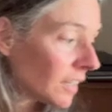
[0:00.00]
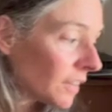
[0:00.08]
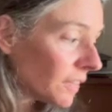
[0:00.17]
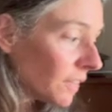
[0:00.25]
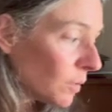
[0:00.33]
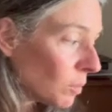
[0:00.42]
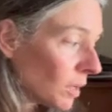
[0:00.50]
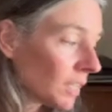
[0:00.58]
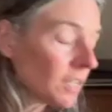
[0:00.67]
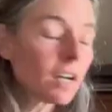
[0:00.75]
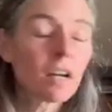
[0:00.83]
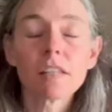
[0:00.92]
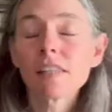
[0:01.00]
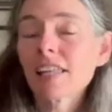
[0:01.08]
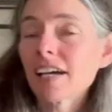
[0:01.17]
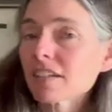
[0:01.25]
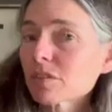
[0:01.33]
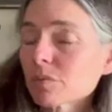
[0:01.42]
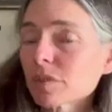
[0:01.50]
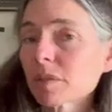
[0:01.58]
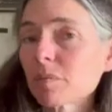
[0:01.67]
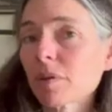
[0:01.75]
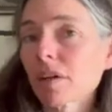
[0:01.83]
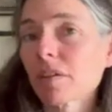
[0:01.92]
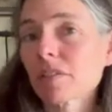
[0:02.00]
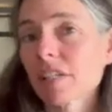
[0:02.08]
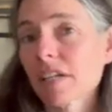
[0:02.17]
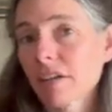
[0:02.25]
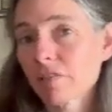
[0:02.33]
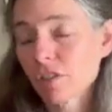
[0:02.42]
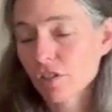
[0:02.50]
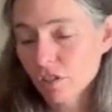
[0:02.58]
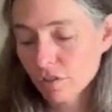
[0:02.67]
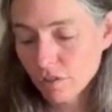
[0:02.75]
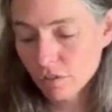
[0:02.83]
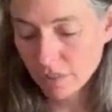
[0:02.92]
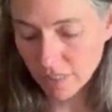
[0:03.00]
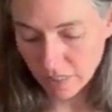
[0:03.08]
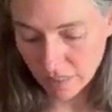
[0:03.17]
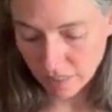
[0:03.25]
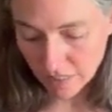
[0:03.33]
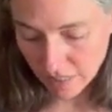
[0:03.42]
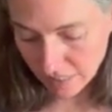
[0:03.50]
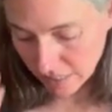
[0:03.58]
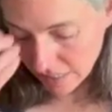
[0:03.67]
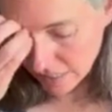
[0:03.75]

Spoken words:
The one last work in progress I have to show you is,